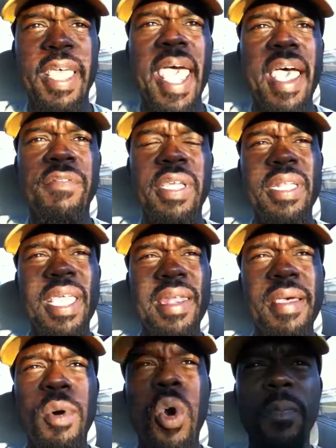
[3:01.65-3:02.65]
to have, and,
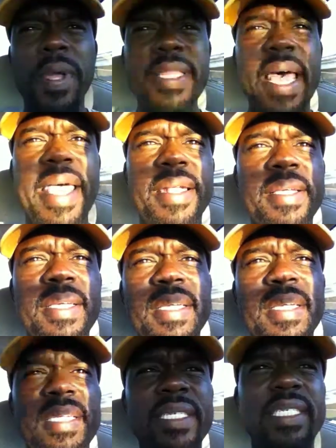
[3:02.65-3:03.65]
and I'm hoping that
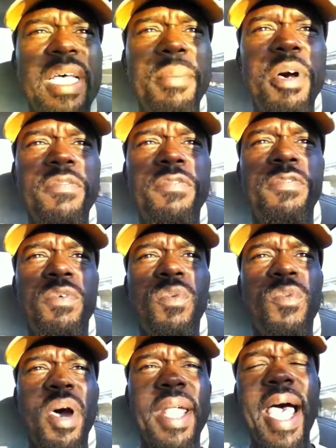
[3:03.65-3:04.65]
some of
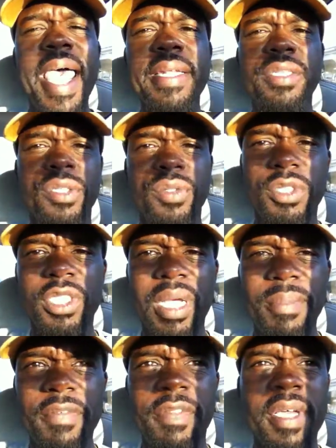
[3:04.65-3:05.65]
what I do,
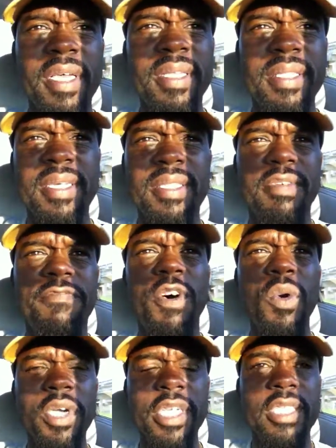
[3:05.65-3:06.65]
some of the, the, the
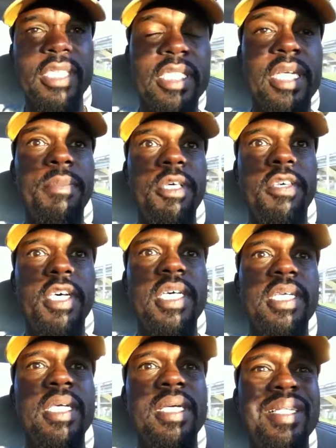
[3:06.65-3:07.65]
focus and some of
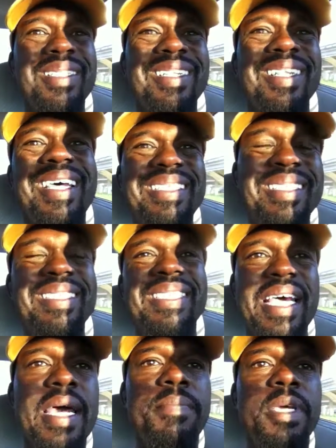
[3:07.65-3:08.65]
the, the lessons
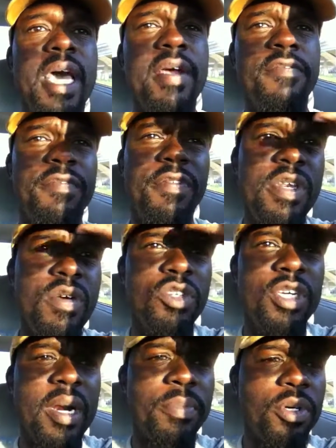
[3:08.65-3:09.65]
that I'm kind of, you know,
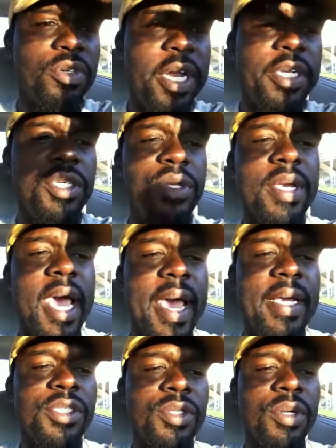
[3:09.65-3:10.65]
trying to portray to you
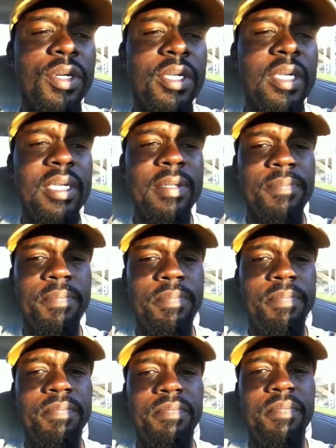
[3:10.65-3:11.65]
guys or
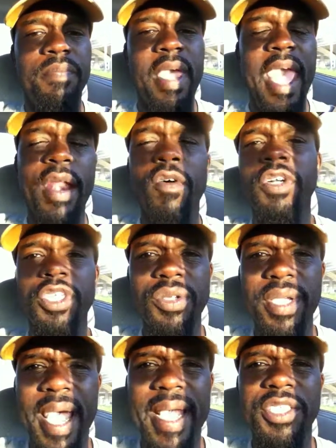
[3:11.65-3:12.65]
hand over to
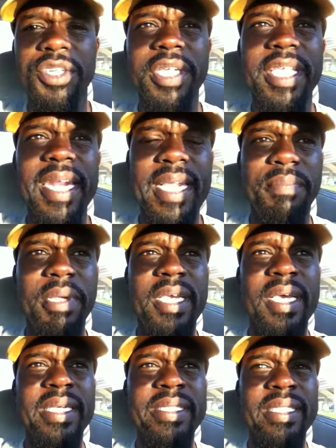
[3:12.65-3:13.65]
you guys, you're getting.
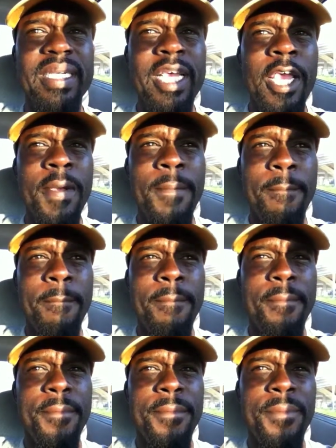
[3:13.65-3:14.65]
Because
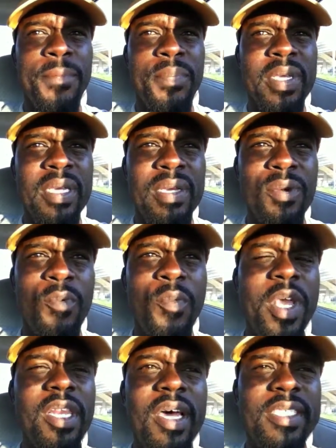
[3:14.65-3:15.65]

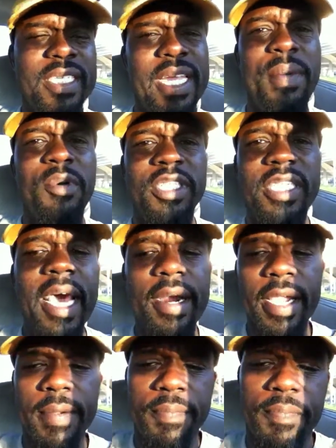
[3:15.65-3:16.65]
when we lost the game on
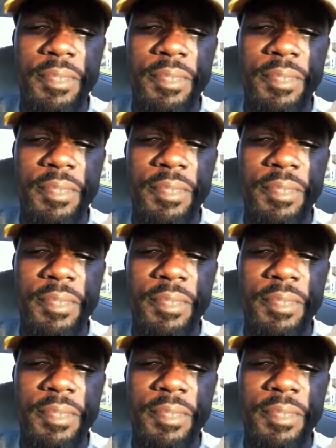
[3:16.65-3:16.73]
Saturday,